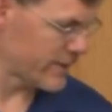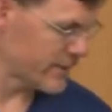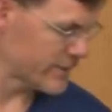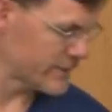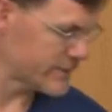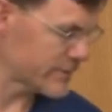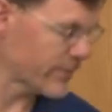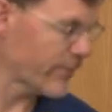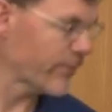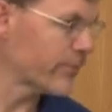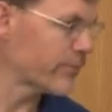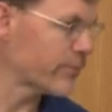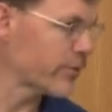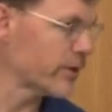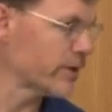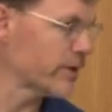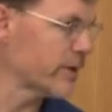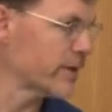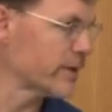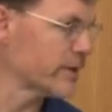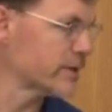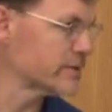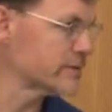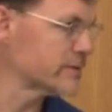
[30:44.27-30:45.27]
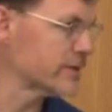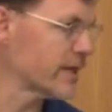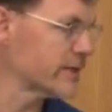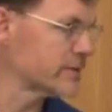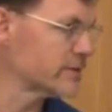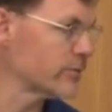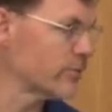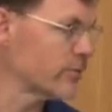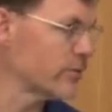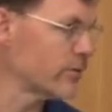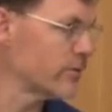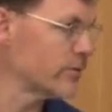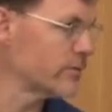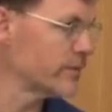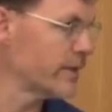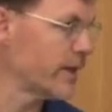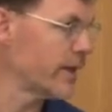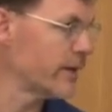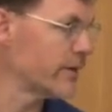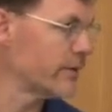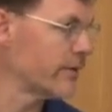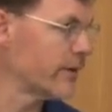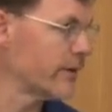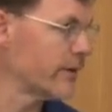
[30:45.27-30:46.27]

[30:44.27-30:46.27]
It's pretty inaccessible down in